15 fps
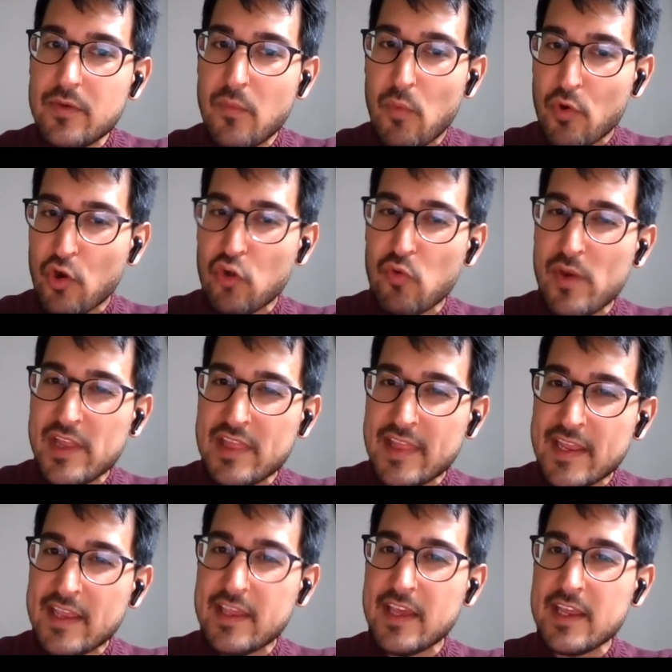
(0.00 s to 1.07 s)
we're already
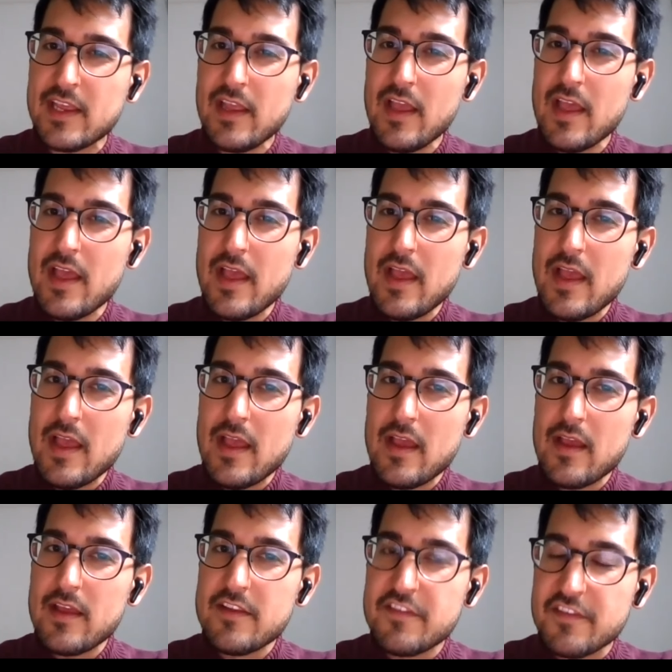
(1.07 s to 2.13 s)
linking
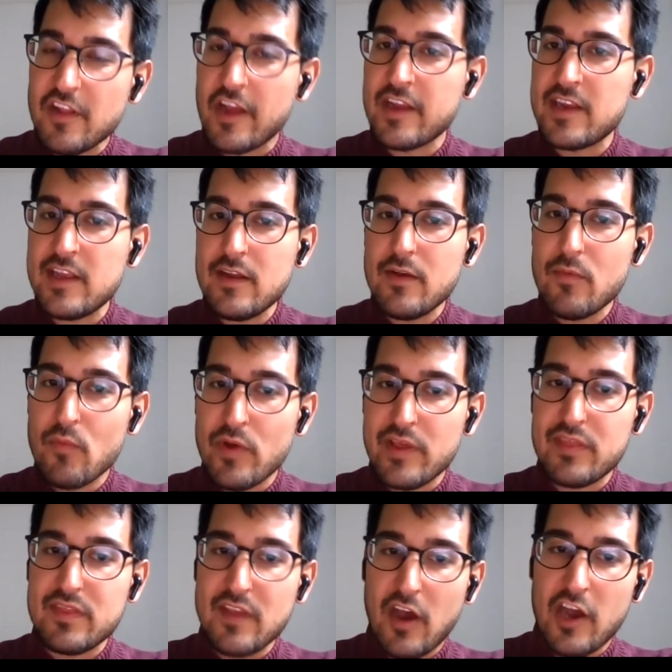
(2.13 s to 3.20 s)
sliding with
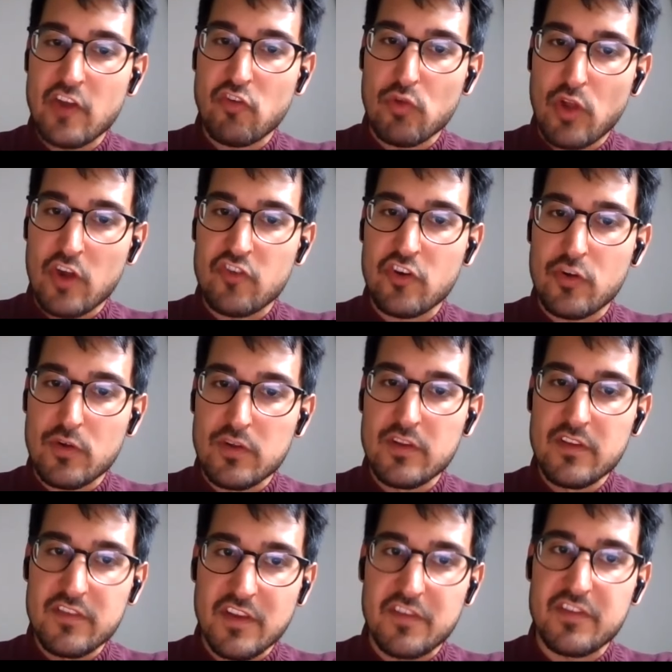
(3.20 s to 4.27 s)
the hydrological
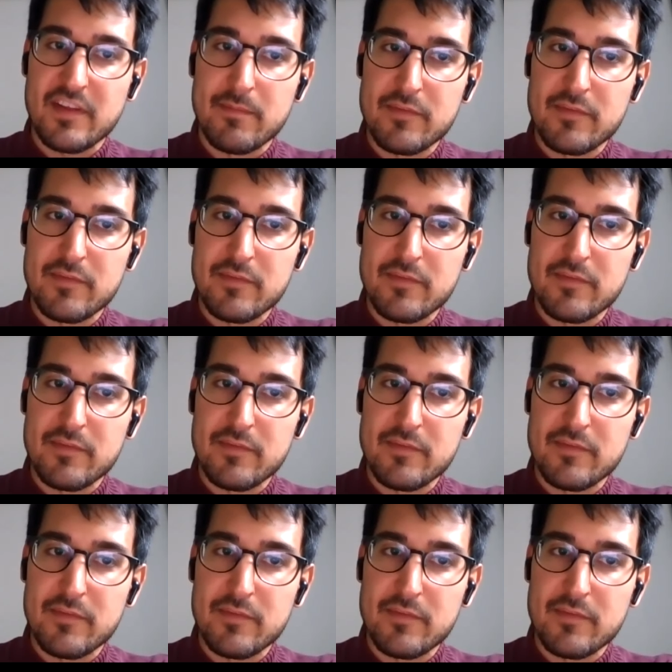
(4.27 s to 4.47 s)
system.